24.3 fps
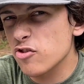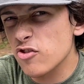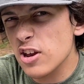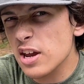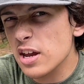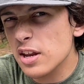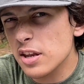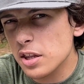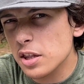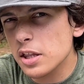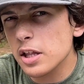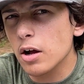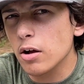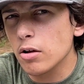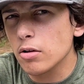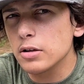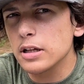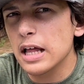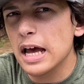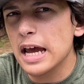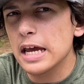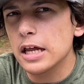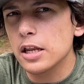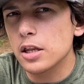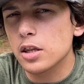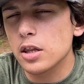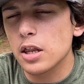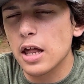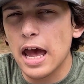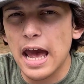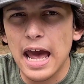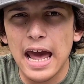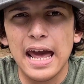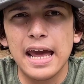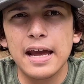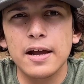still lays
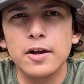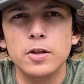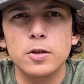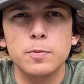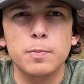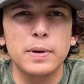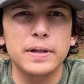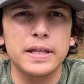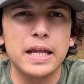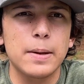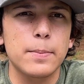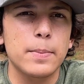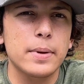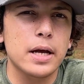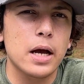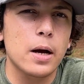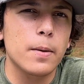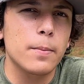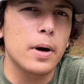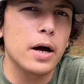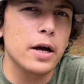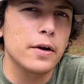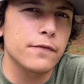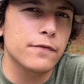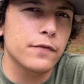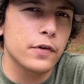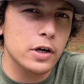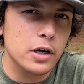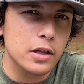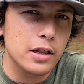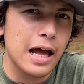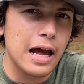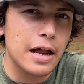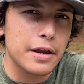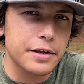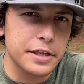eggs, but they become
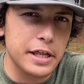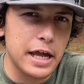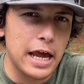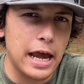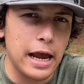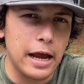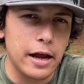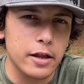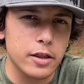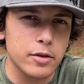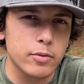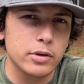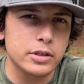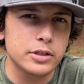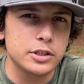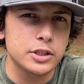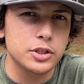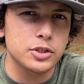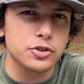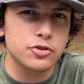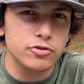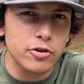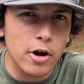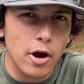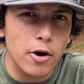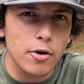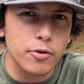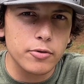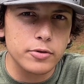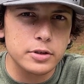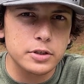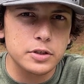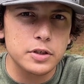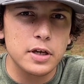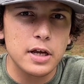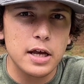unfertilized eggs, which is
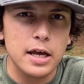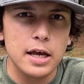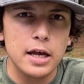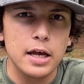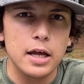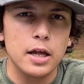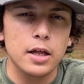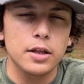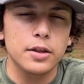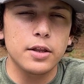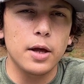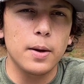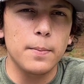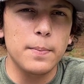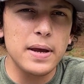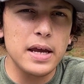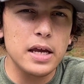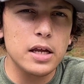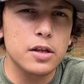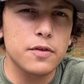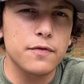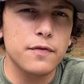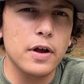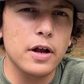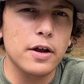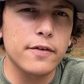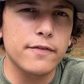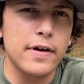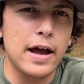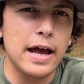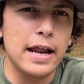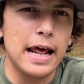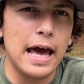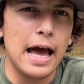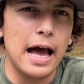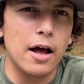drones. The bees figure
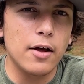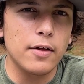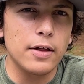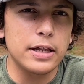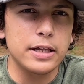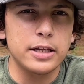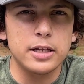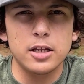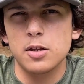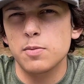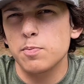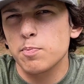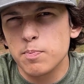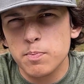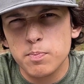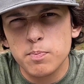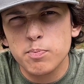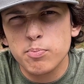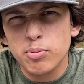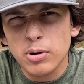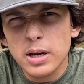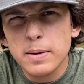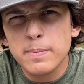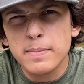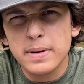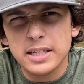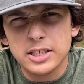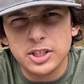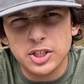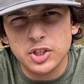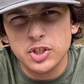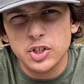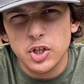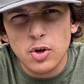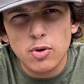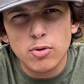that out, and it's pretty
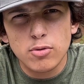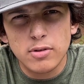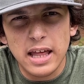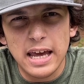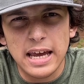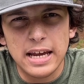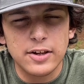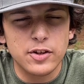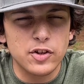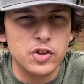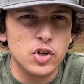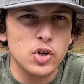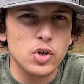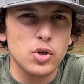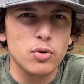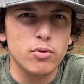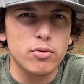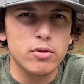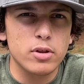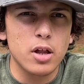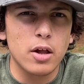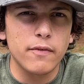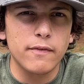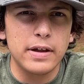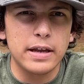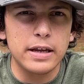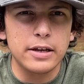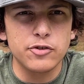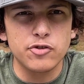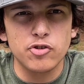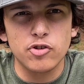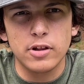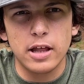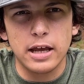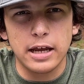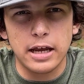much too late to solve that
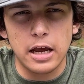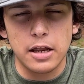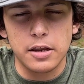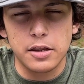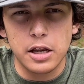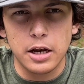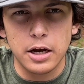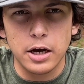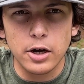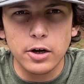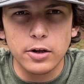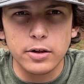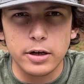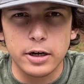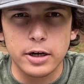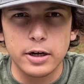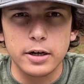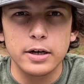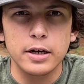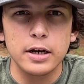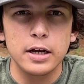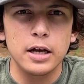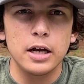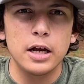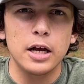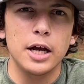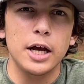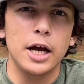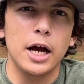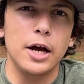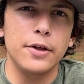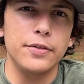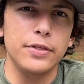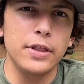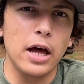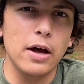issue, like I said earlier.
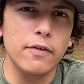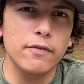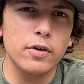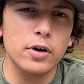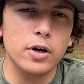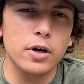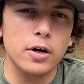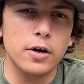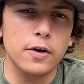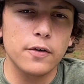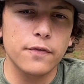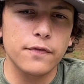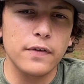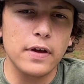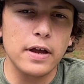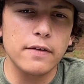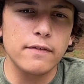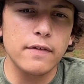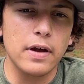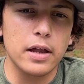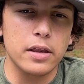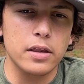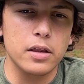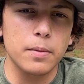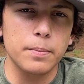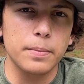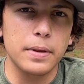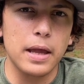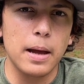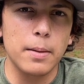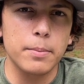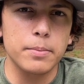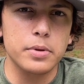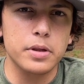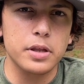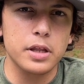Another thing that
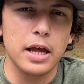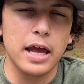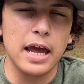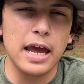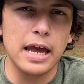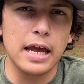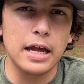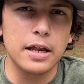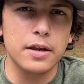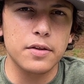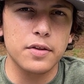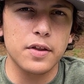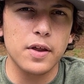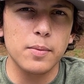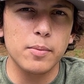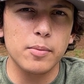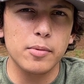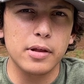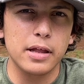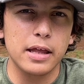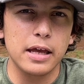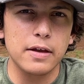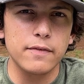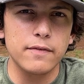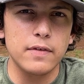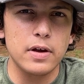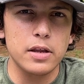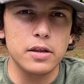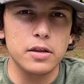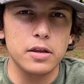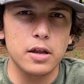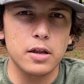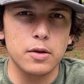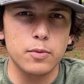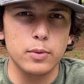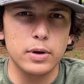sometimes can stimulate
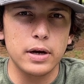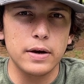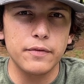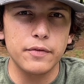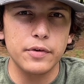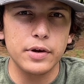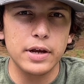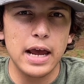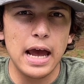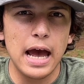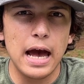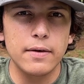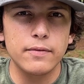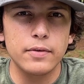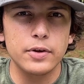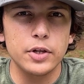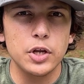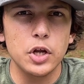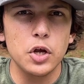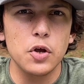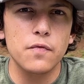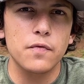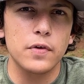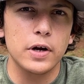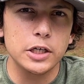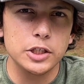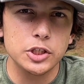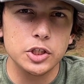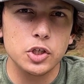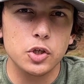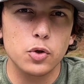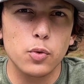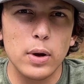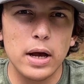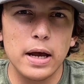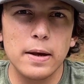this is whenever you have a new
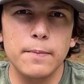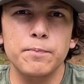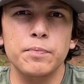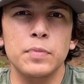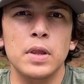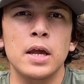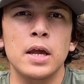virgin queen,